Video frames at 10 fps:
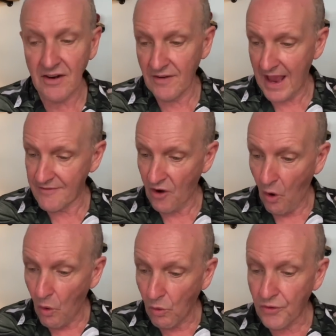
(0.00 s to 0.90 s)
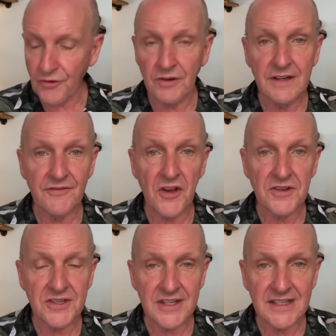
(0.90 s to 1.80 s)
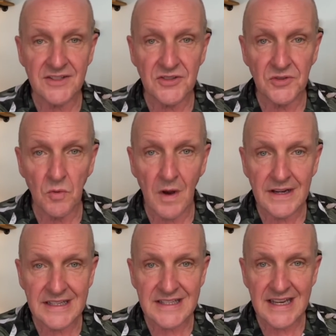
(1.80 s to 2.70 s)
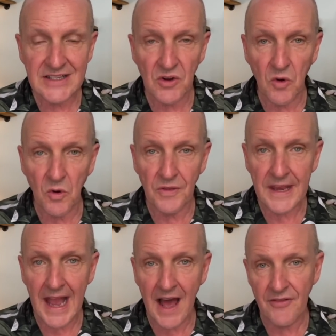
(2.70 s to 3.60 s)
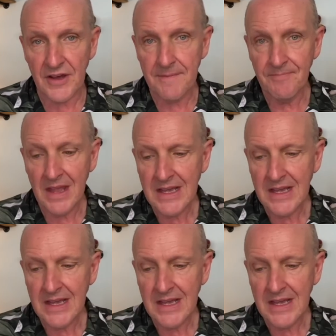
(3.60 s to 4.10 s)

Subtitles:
I have all three of those things to one extent or the other.